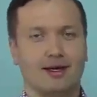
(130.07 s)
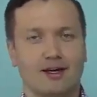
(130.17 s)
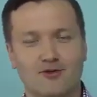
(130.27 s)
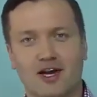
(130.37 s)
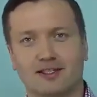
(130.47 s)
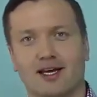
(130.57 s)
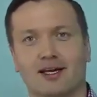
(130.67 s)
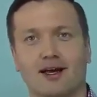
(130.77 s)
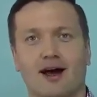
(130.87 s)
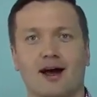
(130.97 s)
erase
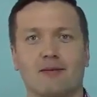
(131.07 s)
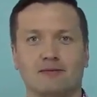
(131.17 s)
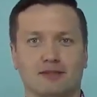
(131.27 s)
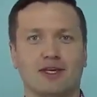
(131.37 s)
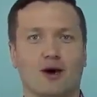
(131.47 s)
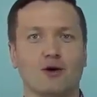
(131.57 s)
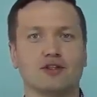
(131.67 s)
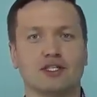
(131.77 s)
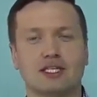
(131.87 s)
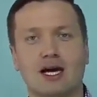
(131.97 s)
that. Yeah, who is
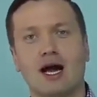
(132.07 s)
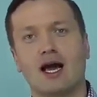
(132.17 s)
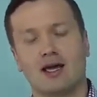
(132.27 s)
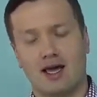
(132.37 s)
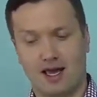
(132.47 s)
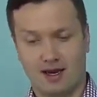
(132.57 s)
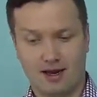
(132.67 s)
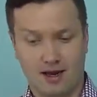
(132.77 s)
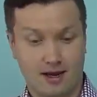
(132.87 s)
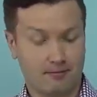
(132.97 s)
this guy? And
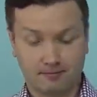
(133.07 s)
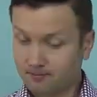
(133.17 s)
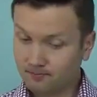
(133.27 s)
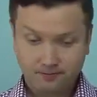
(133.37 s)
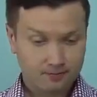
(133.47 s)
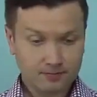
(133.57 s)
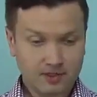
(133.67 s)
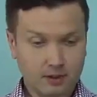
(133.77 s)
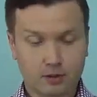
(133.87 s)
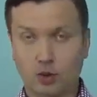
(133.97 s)

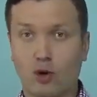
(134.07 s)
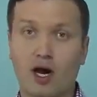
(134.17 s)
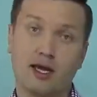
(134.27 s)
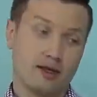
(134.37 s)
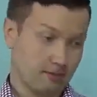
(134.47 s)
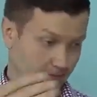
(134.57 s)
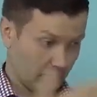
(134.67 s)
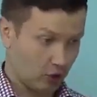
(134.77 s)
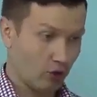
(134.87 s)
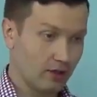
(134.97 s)
so I
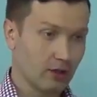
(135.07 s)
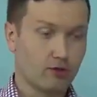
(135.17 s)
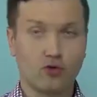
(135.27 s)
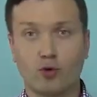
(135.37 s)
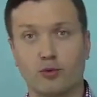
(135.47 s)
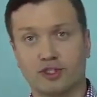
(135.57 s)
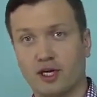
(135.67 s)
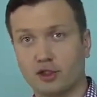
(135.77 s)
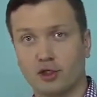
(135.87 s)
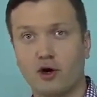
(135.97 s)
joined the group, we
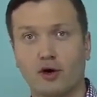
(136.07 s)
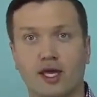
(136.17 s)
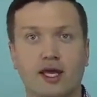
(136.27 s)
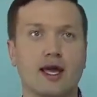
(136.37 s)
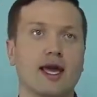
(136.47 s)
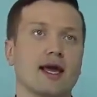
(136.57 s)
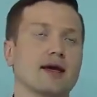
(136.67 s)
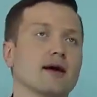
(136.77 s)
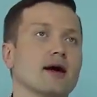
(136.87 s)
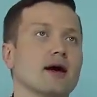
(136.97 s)
started talking,
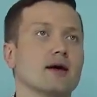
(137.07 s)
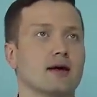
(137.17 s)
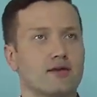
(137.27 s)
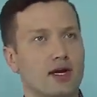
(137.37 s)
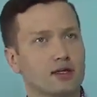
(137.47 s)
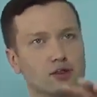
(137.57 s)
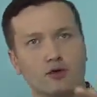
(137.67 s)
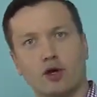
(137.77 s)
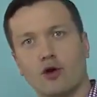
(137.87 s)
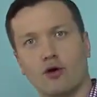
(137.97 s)
and then I saw
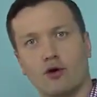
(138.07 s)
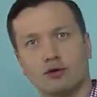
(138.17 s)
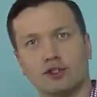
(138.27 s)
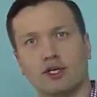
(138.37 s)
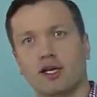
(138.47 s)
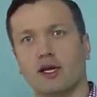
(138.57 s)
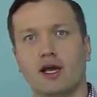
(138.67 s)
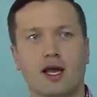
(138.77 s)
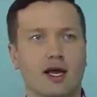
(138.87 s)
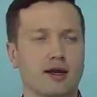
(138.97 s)
the girl sitting,
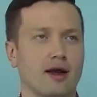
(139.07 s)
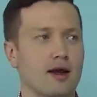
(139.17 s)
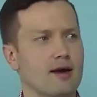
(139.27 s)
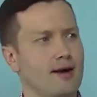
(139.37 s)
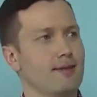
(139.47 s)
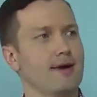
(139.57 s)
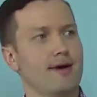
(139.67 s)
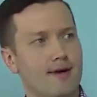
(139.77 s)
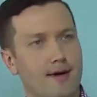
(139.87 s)
and I'm like,